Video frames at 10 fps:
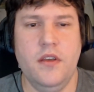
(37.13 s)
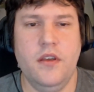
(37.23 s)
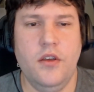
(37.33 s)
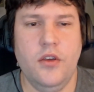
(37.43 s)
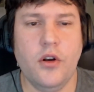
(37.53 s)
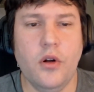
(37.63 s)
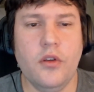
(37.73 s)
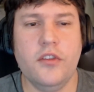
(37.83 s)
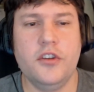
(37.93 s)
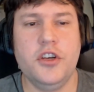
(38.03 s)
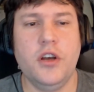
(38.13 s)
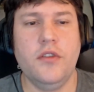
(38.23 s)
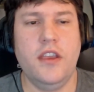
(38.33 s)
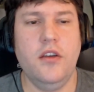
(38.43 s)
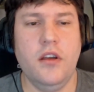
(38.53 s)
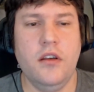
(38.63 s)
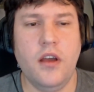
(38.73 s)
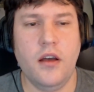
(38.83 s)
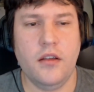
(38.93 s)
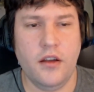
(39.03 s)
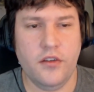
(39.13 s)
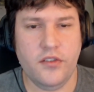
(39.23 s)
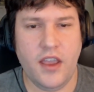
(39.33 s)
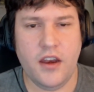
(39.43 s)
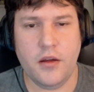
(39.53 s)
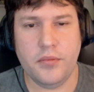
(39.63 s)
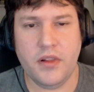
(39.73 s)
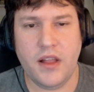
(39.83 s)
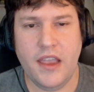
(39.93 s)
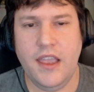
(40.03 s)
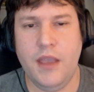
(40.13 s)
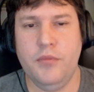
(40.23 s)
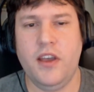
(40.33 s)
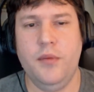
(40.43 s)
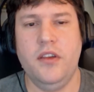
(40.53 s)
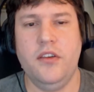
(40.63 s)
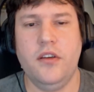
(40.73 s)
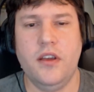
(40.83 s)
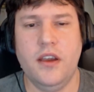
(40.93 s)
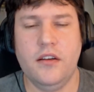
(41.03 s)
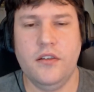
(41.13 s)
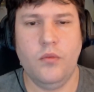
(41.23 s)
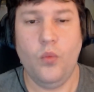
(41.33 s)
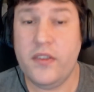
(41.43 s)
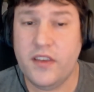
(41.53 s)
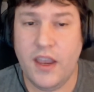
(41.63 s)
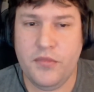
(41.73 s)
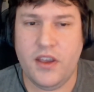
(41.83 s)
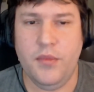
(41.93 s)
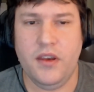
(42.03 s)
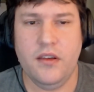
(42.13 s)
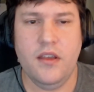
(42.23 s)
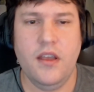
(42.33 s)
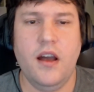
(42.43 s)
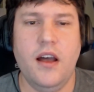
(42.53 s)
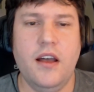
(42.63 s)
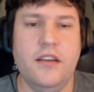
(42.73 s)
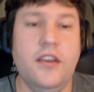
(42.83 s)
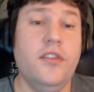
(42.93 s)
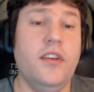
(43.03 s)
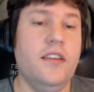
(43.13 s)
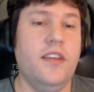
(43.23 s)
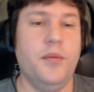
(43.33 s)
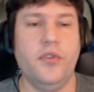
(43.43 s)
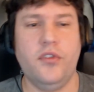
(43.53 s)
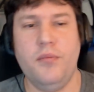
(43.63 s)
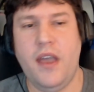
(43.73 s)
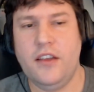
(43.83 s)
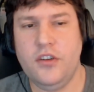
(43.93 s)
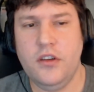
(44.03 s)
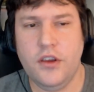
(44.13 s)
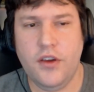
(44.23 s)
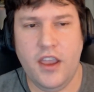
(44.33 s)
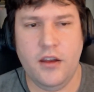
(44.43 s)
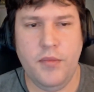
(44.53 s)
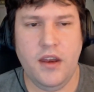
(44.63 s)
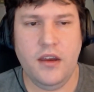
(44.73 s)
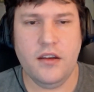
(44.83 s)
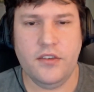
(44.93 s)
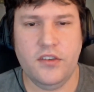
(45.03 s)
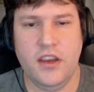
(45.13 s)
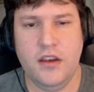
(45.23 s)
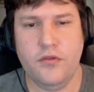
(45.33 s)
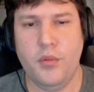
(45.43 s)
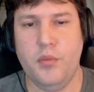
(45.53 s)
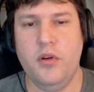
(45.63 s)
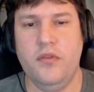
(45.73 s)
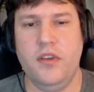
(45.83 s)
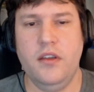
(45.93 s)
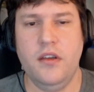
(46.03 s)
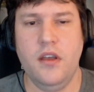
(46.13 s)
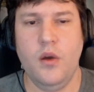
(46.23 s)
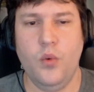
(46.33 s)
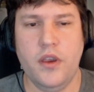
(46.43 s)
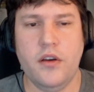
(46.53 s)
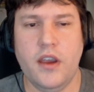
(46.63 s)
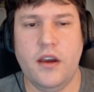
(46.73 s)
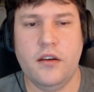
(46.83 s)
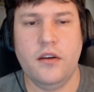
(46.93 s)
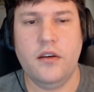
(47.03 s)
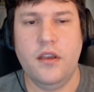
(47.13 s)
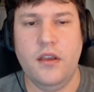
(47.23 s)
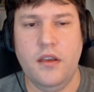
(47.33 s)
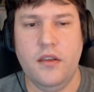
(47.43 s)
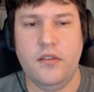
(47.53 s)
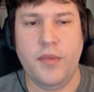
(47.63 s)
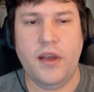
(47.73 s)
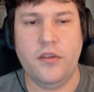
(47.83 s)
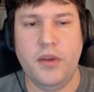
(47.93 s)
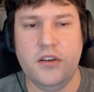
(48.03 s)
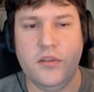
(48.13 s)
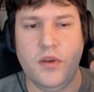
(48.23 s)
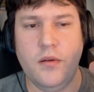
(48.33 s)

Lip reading: Your goal is to show that you can understand and apply game timing to your characters. What's game timing? Here's an example. So imagine you're animating a scene from a movie where your character is about to punch someone.